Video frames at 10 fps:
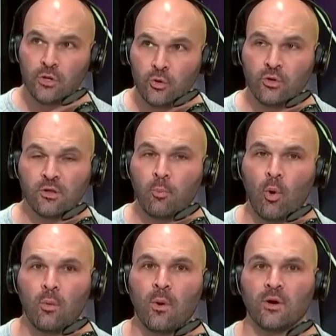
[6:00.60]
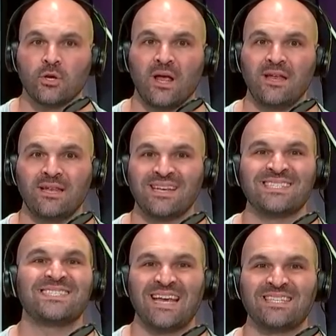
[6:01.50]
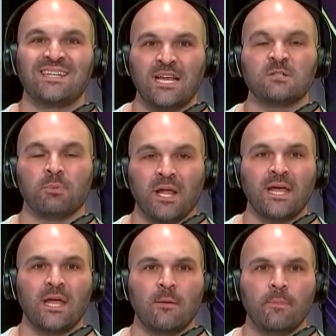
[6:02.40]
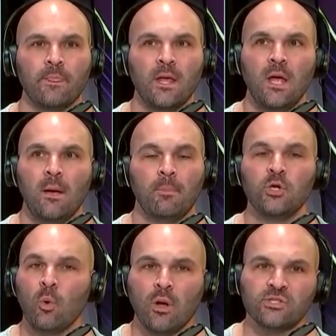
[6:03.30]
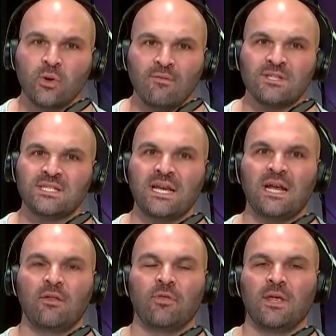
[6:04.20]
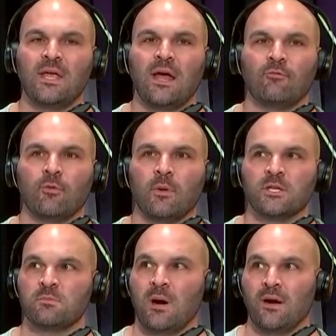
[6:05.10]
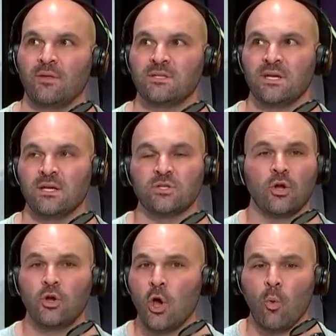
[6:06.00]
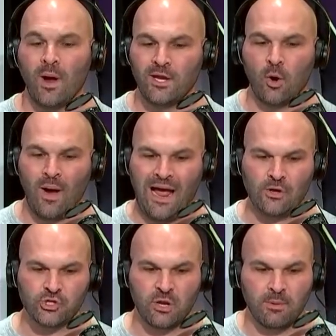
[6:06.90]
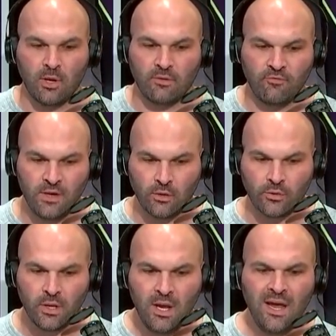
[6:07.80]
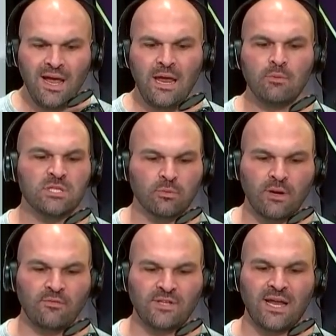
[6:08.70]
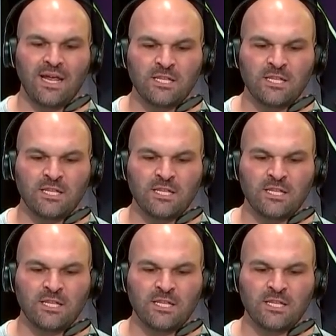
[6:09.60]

you to the point where it necessitates playing him. But you also haven't seen anything yet from Nussmeier that says, no way, no how should he be on the field. He was 3 of 10